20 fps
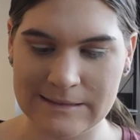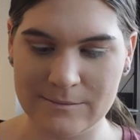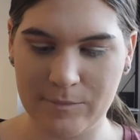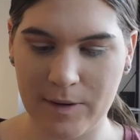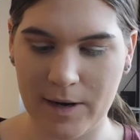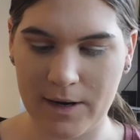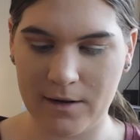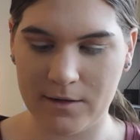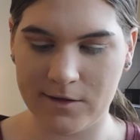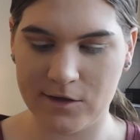
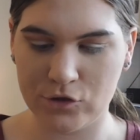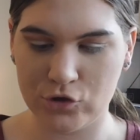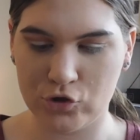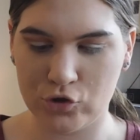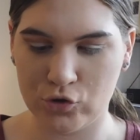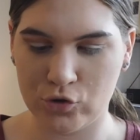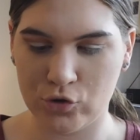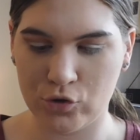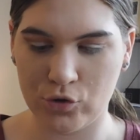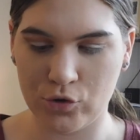but nothing
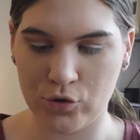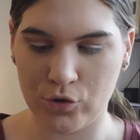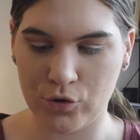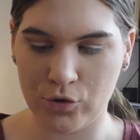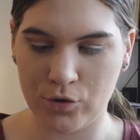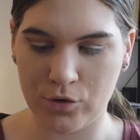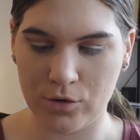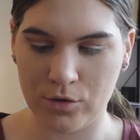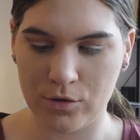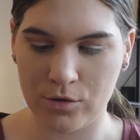
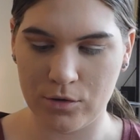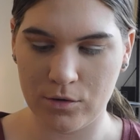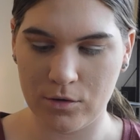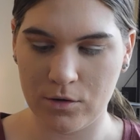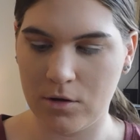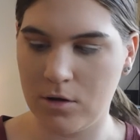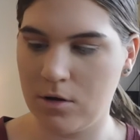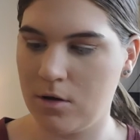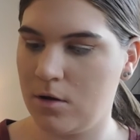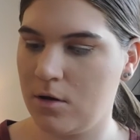too
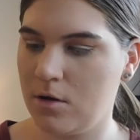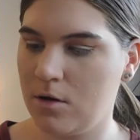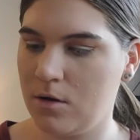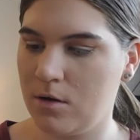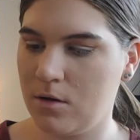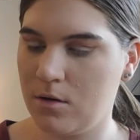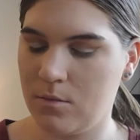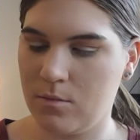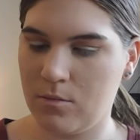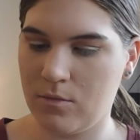
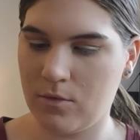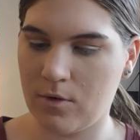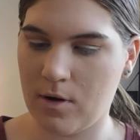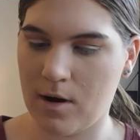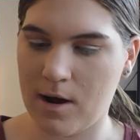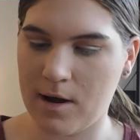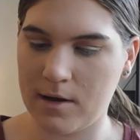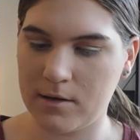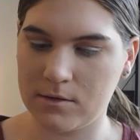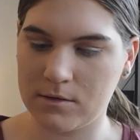
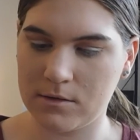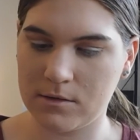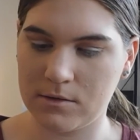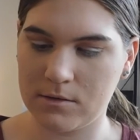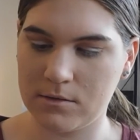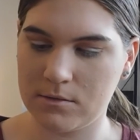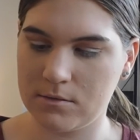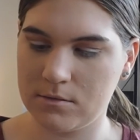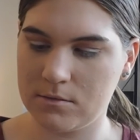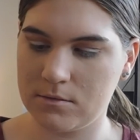bright.
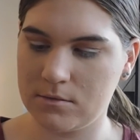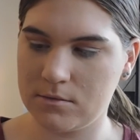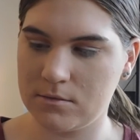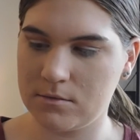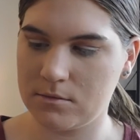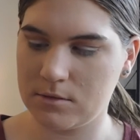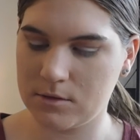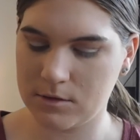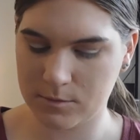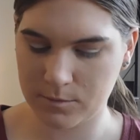
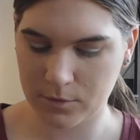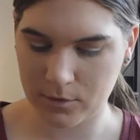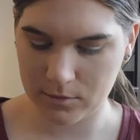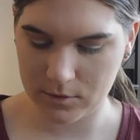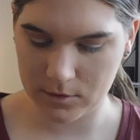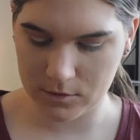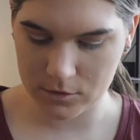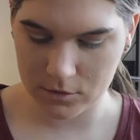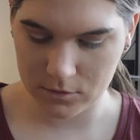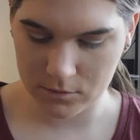It's
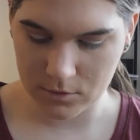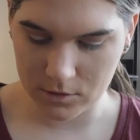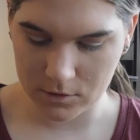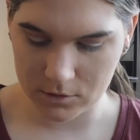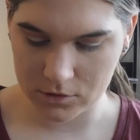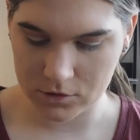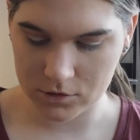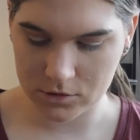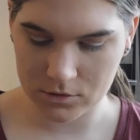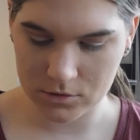probably too much.
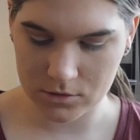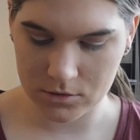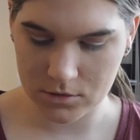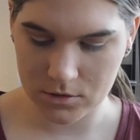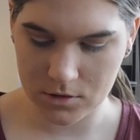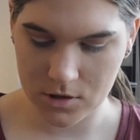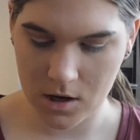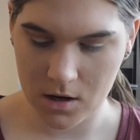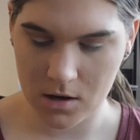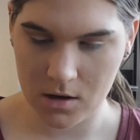
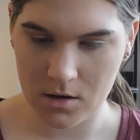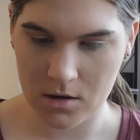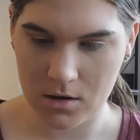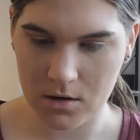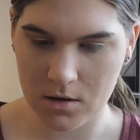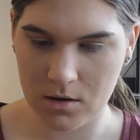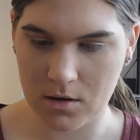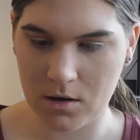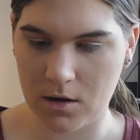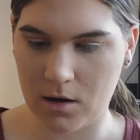
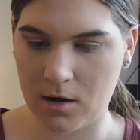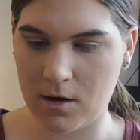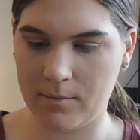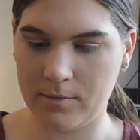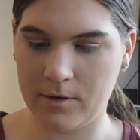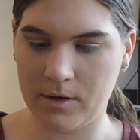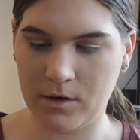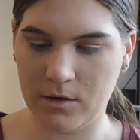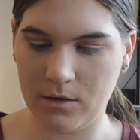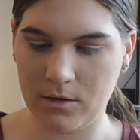I'm
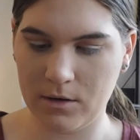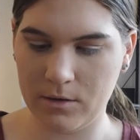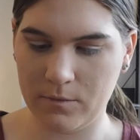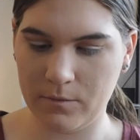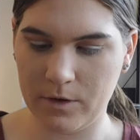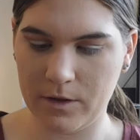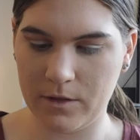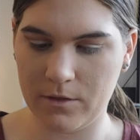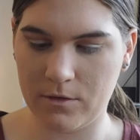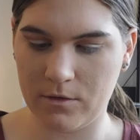going to go in
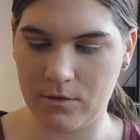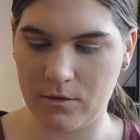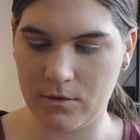with